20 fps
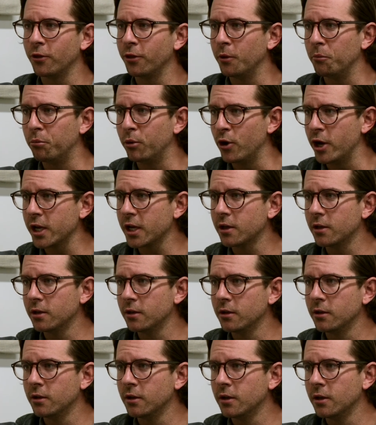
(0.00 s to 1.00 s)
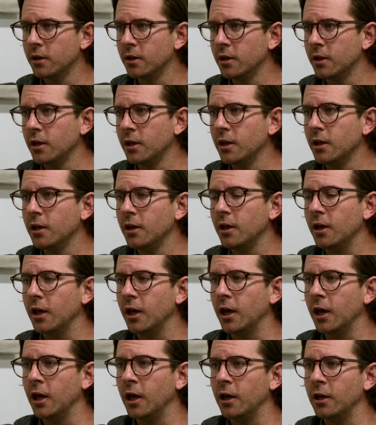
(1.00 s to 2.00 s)
The Brick.
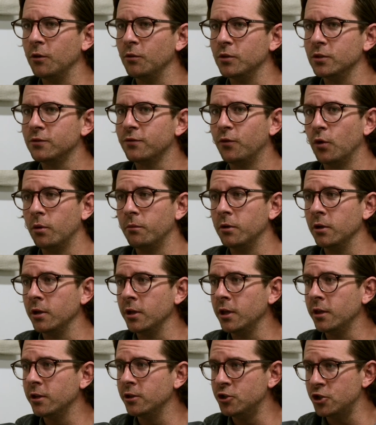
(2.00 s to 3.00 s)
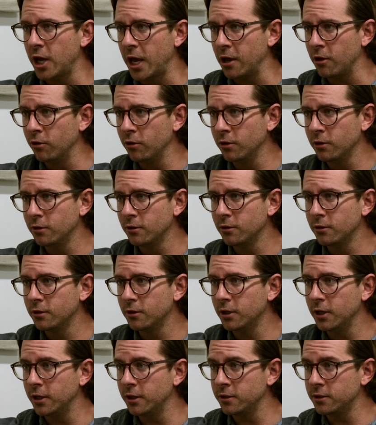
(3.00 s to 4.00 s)
It was formerly the jail
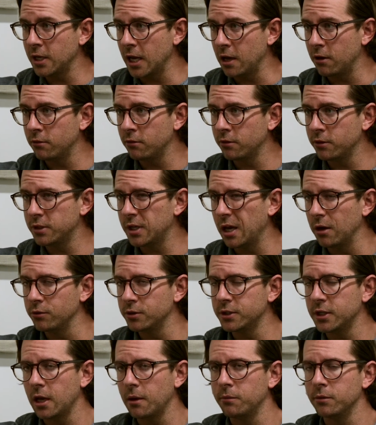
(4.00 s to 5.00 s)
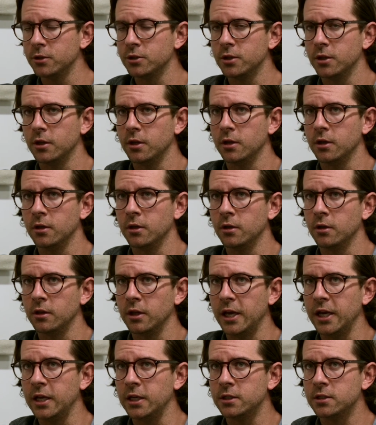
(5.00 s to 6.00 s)
in the town. The town was established in the
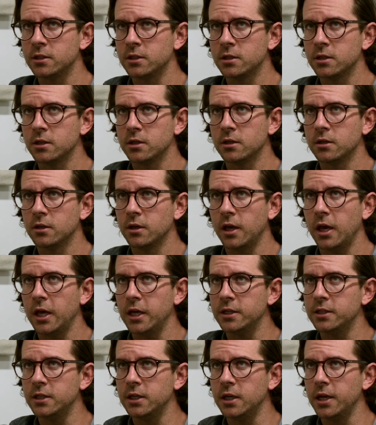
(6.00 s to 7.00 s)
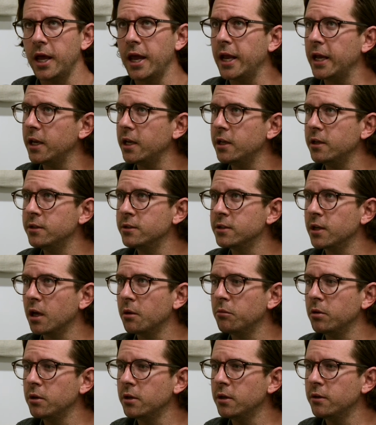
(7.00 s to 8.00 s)
late 1880s, I
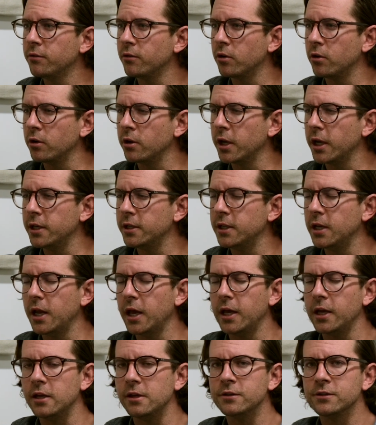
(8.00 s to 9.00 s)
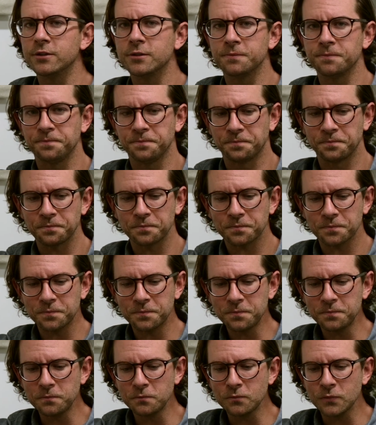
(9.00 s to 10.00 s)
believe, or early 1880s.
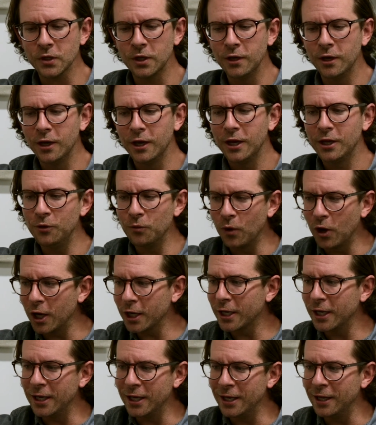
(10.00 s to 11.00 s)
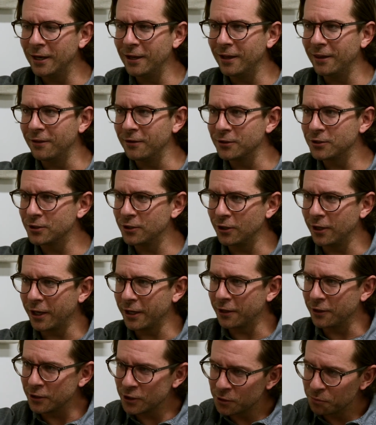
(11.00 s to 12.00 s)
You walk in, and there's still
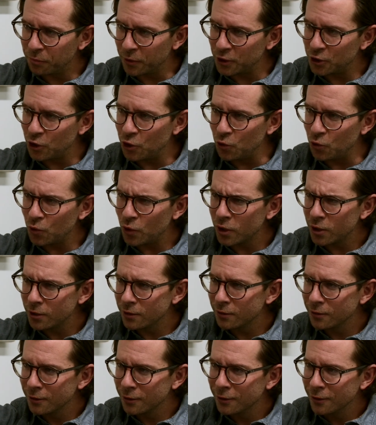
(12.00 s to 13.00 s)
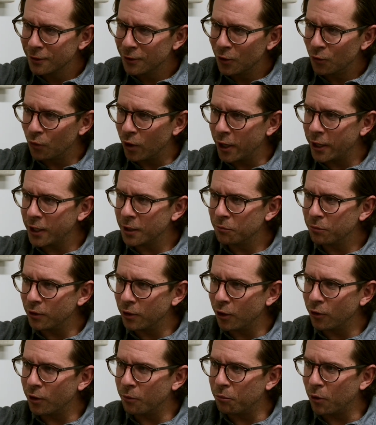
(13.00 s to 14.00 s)
like a spittoon running
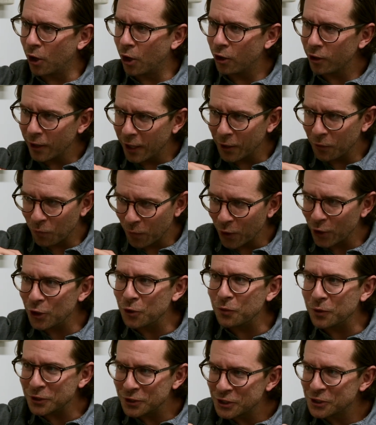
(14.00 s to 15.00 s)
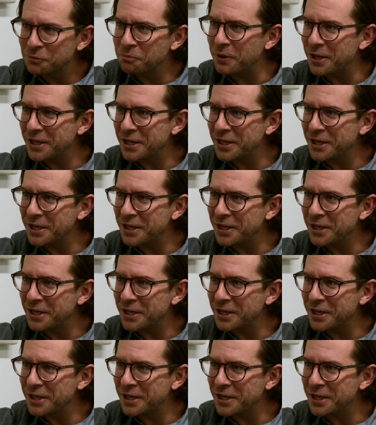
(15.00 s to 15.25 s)
below the bar, like where you would spit.